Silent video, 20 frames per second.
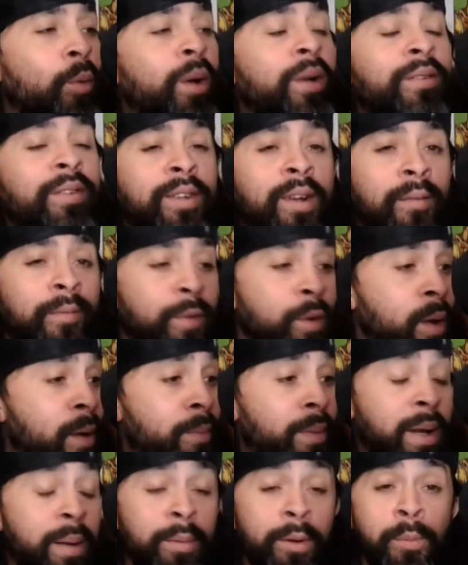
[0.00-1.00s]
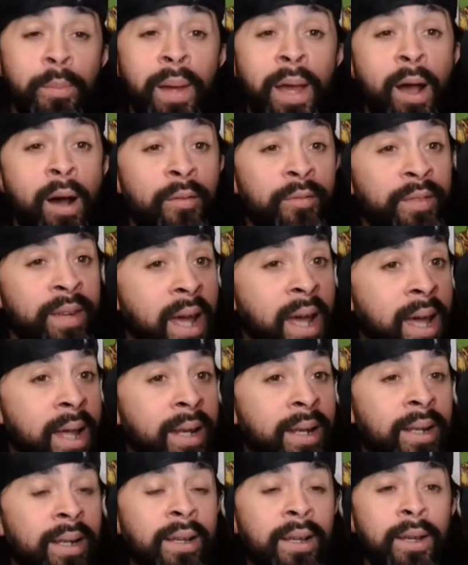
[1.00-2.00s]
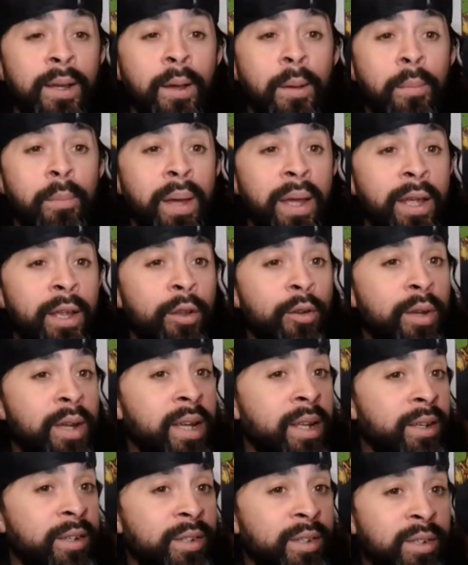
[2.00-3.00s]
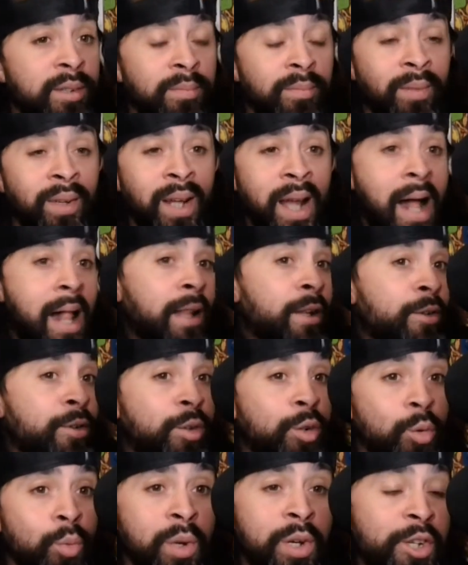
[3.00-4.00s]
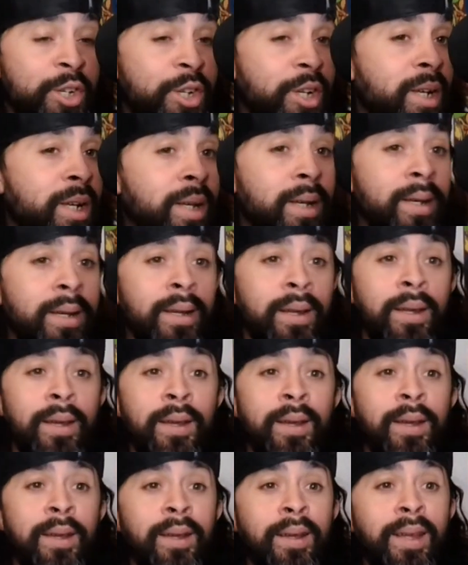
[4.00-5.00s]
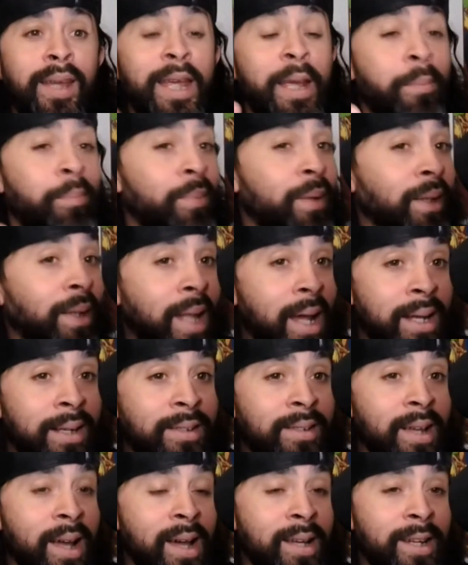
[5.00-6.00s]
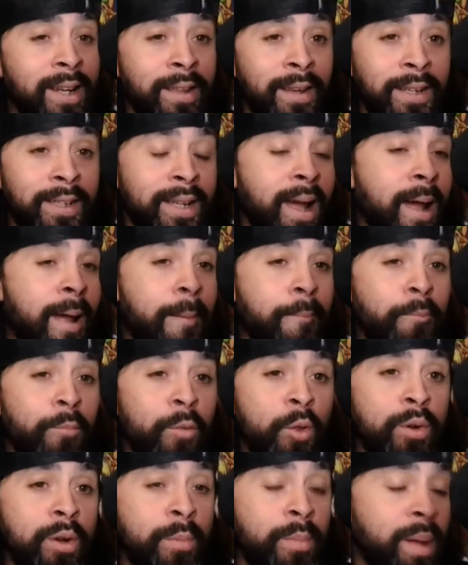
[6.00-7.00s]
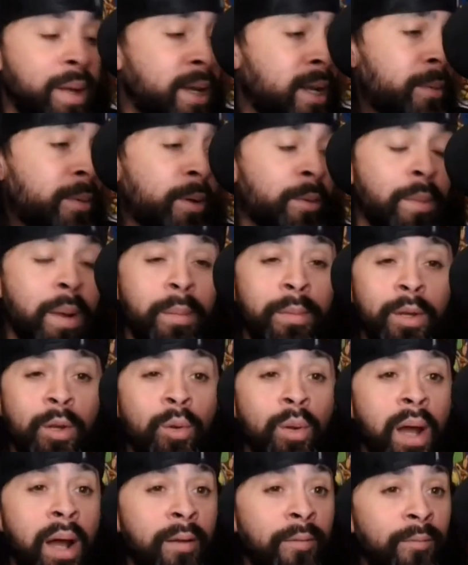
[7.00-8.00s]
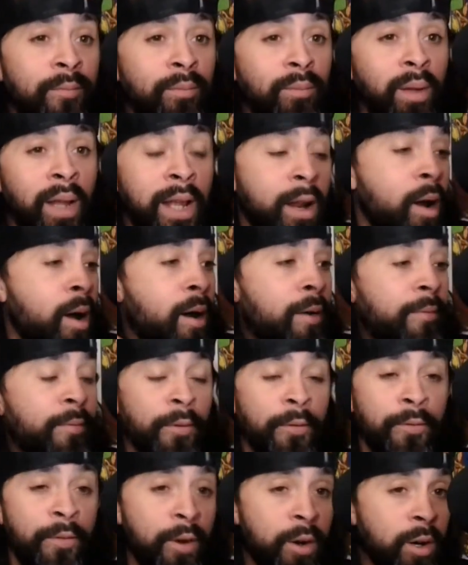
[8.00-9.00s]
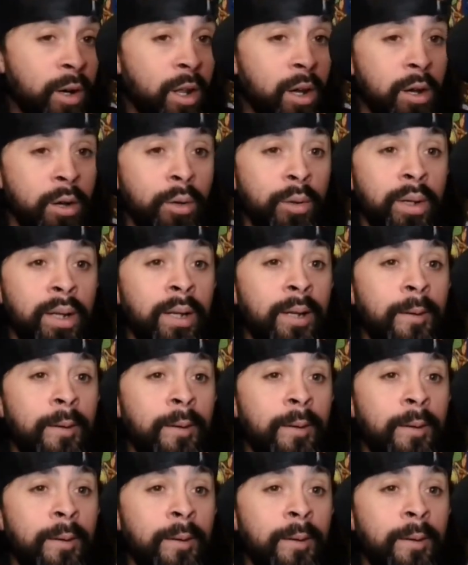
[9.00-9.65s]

what has it done for you? Have you been able to pay off debt, pay your kids' college tuition, keep the lights on at a time during a pandemic? Maybe you got laid off or furloughed.